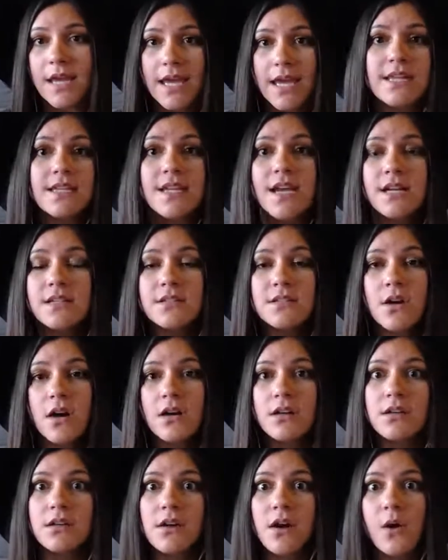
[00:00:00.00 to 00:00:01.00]
index
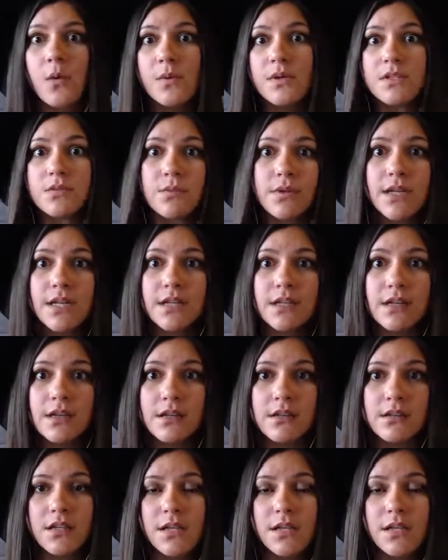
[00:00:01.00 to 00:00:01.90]
card and always reading it.